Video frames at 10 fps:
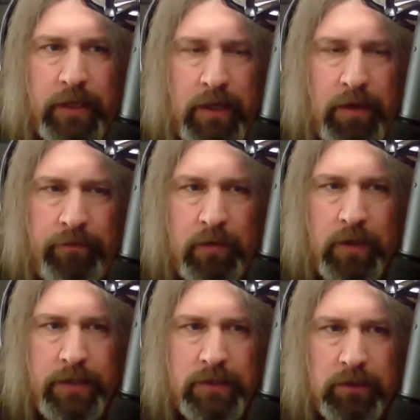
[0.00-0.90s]
like, if you
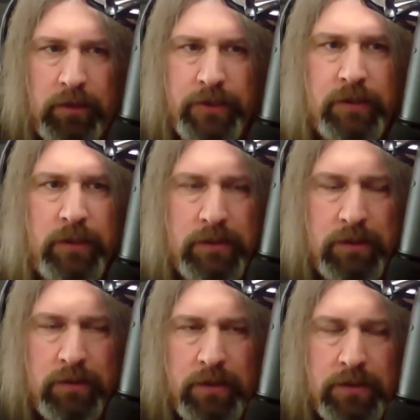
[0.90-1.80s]
guys are listening
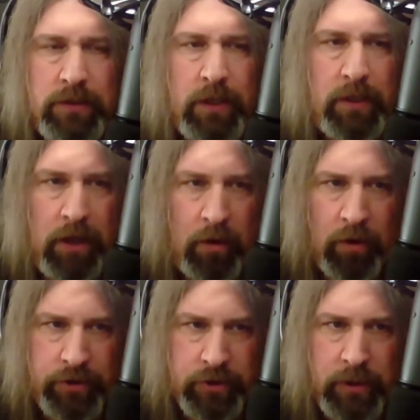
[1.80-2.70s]
to this and not
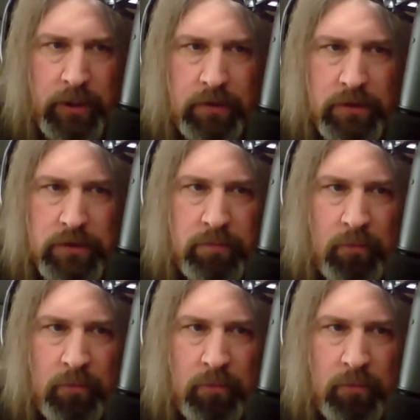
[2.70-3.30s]
watching it, this